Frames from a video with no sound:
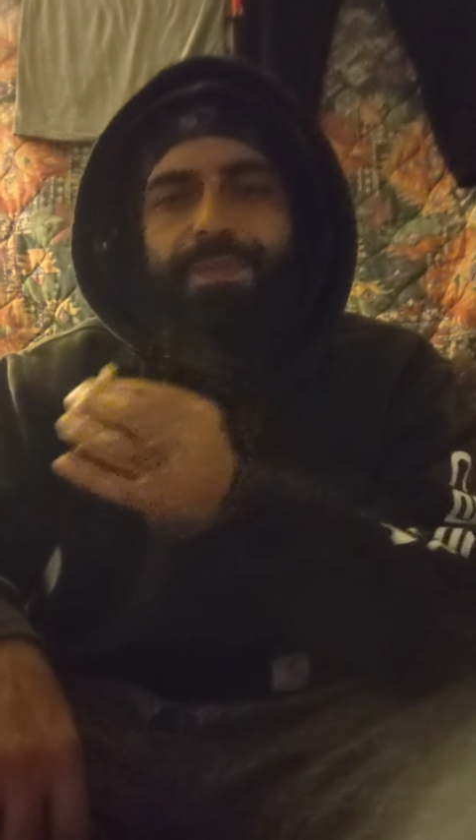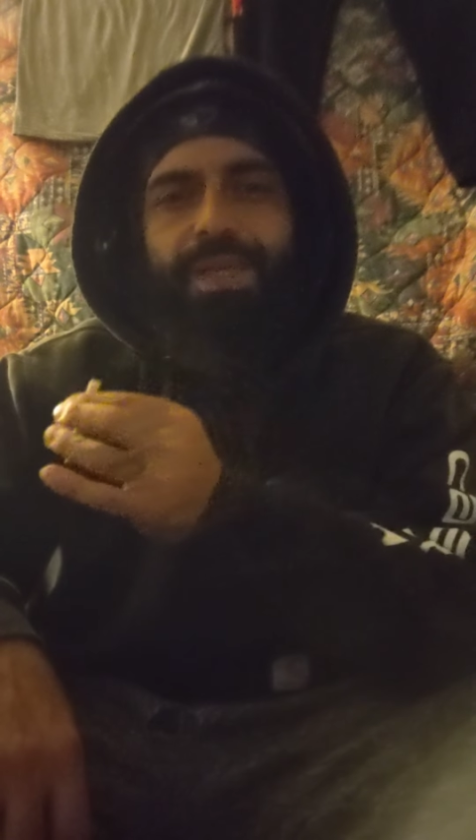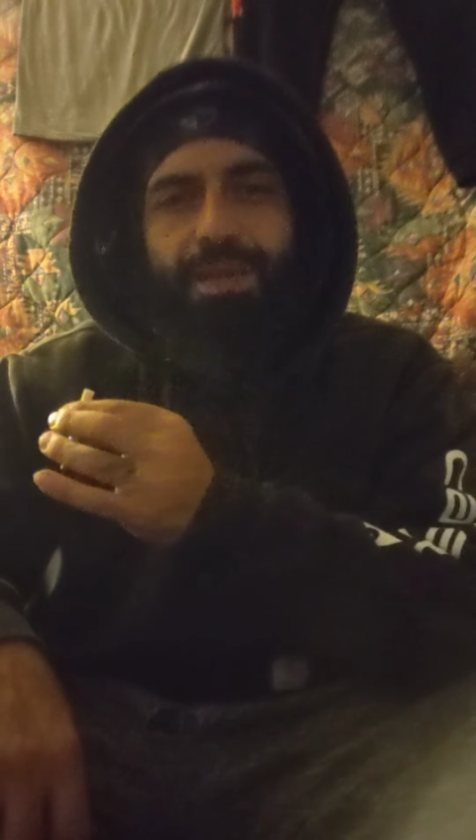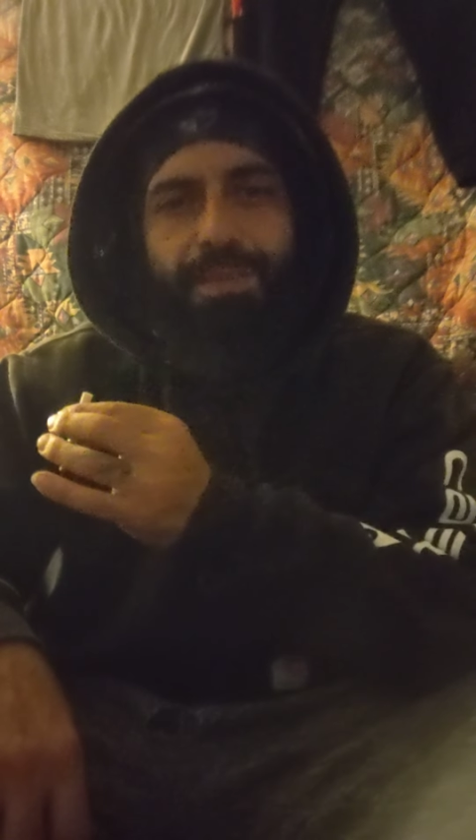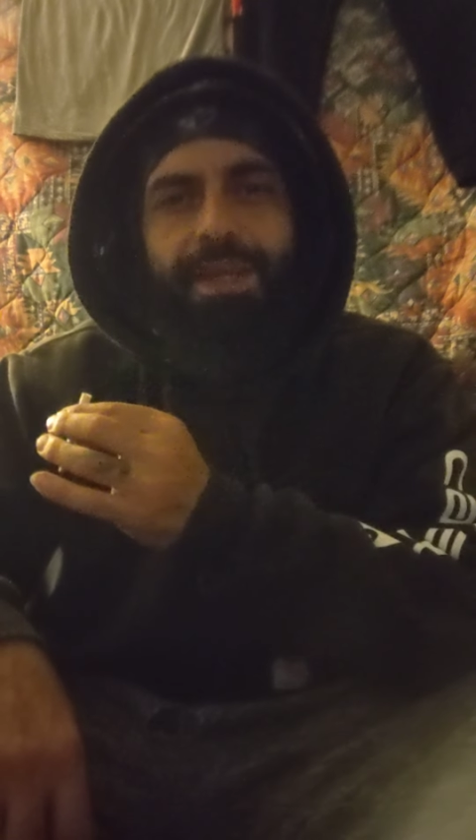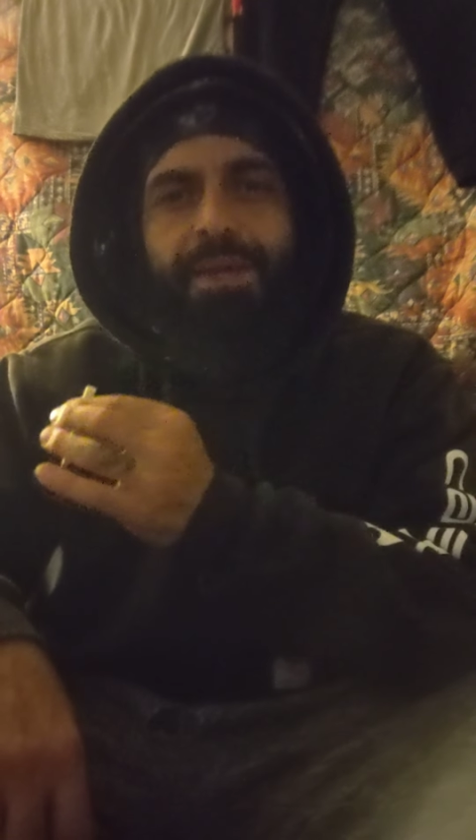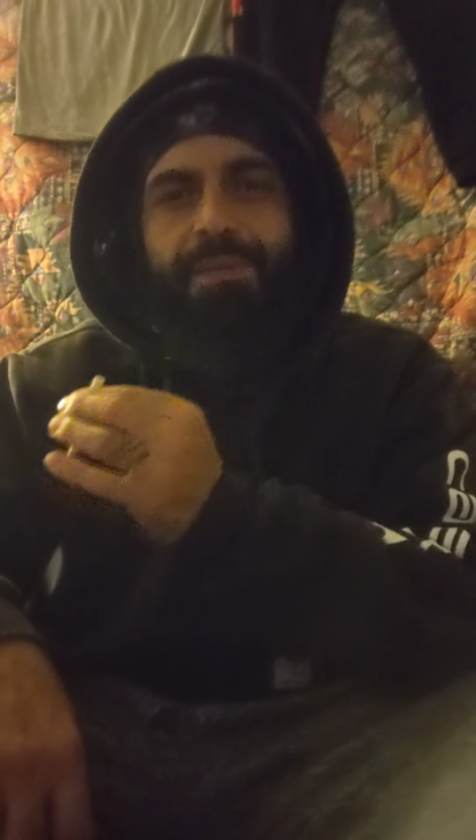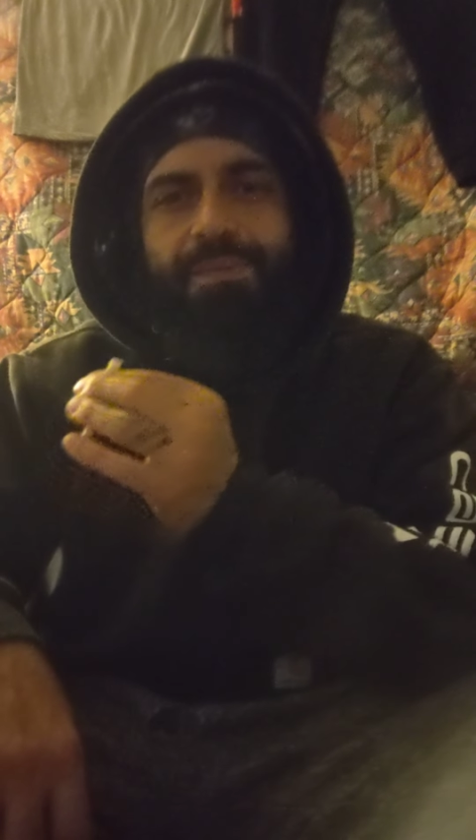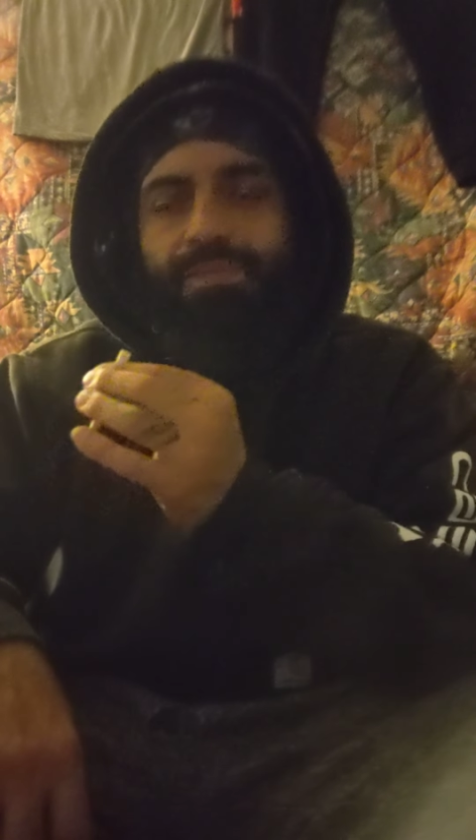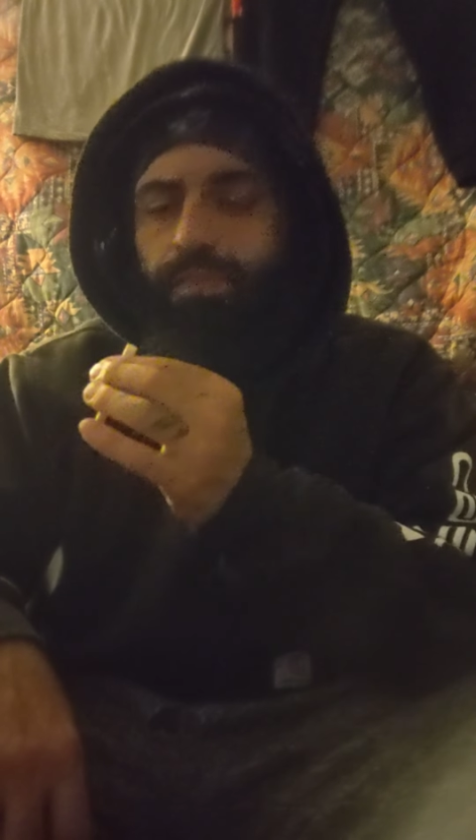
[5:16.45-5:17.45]
in a Hit
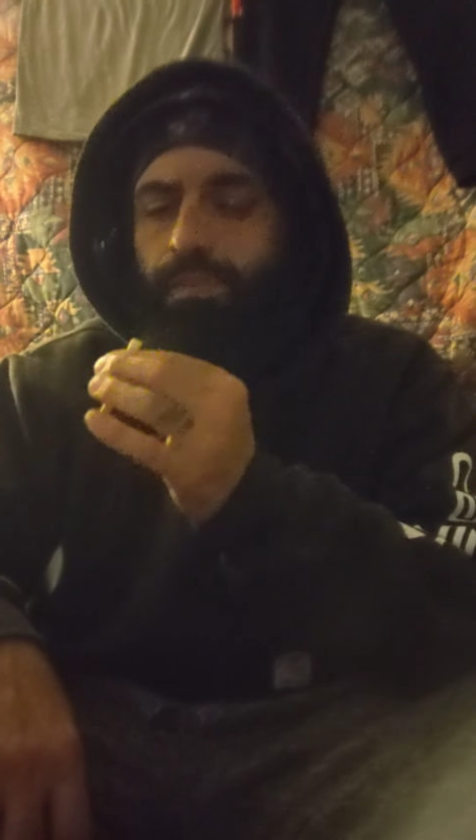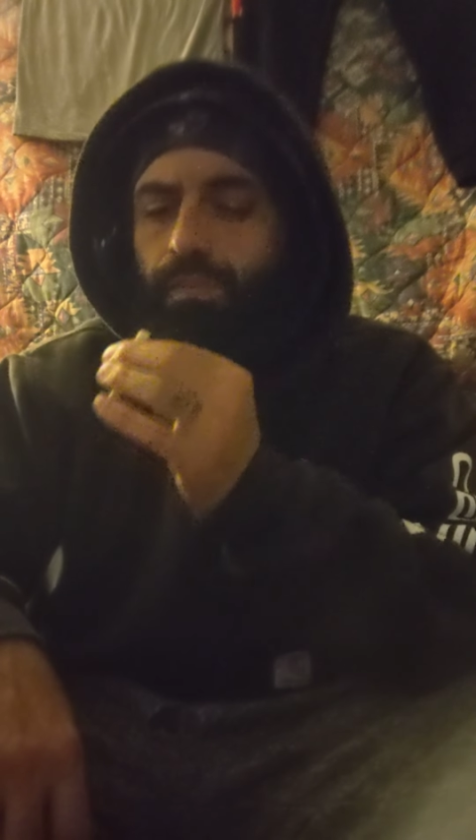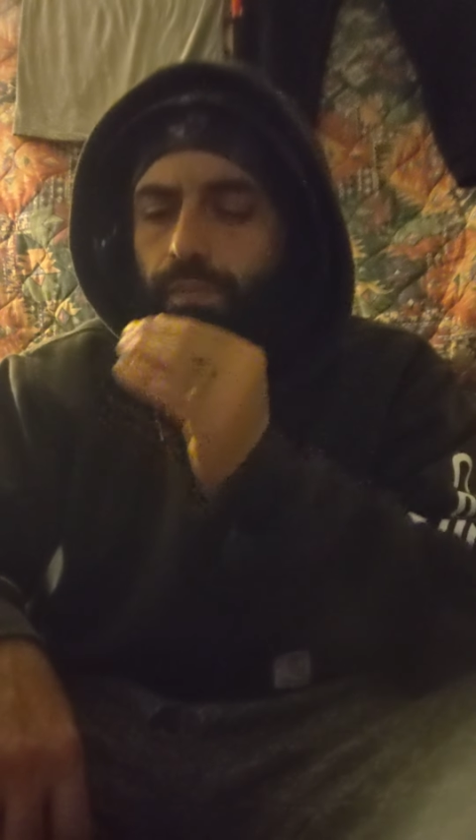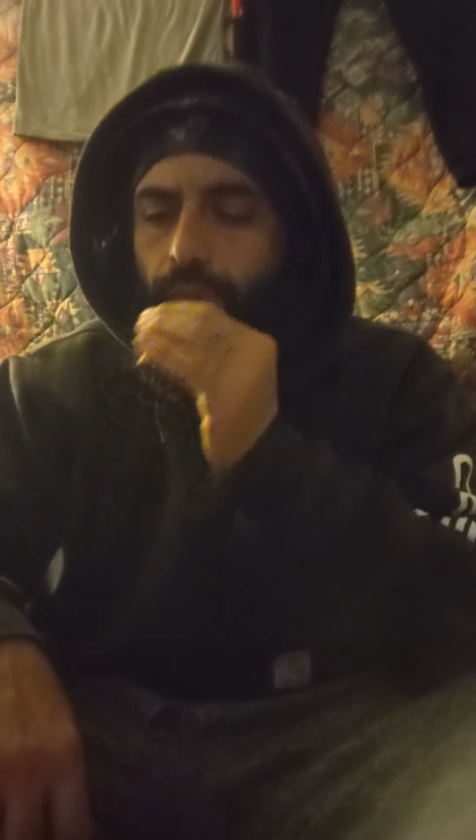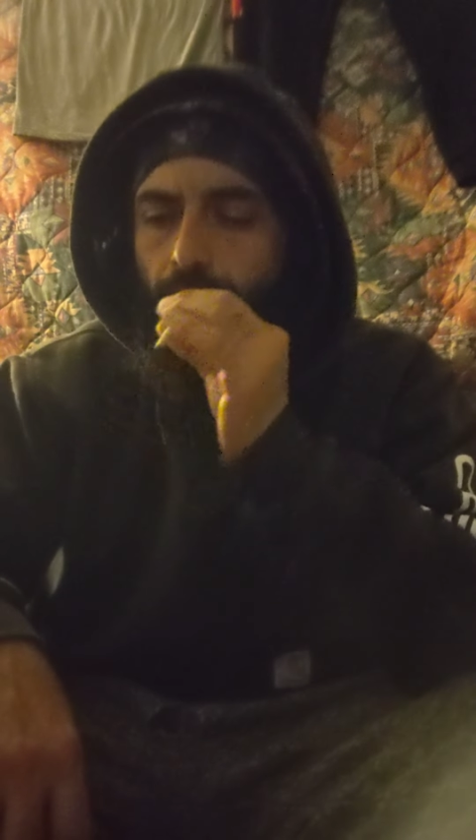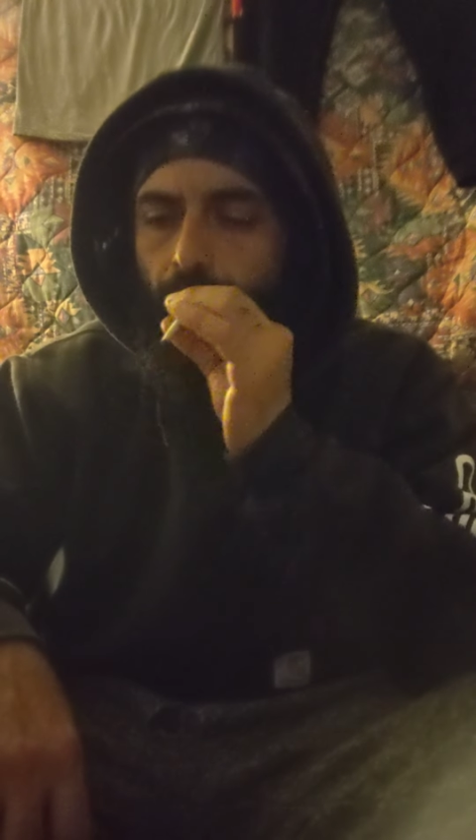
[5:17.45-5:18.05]
sorority or something